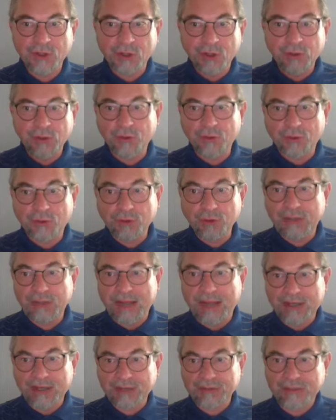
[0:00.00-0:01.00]
You could
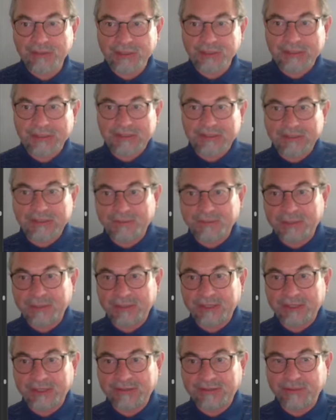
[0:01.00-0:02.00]
actually
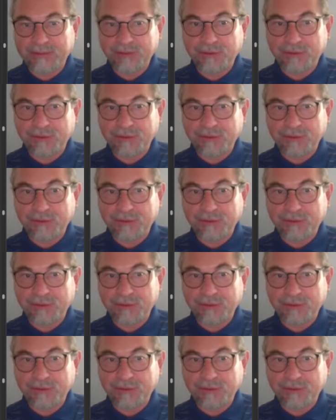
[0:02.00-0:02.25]
simulate